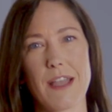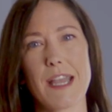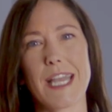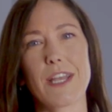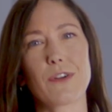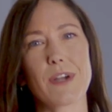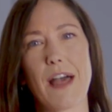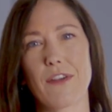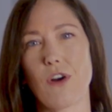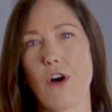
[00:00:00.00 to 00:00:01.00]
It'll
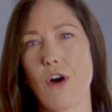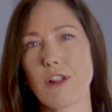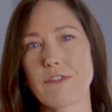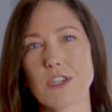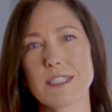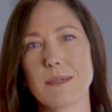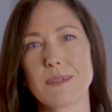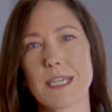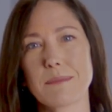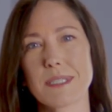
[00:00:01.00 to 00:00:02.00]
gather all of your
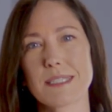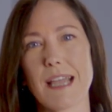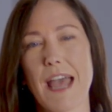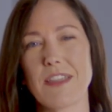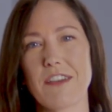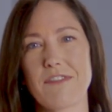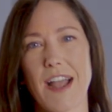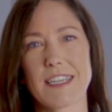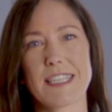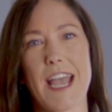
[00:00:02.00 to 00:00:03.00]
symptoms and the
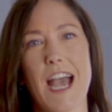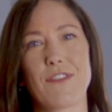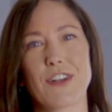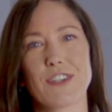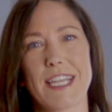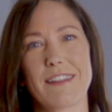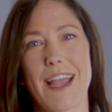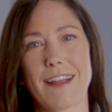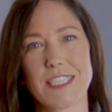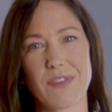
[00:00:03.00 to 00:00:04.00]
effect they have on your daily
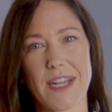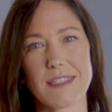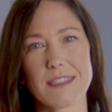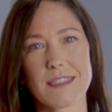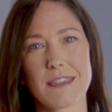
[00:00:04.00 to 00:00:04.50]
activities.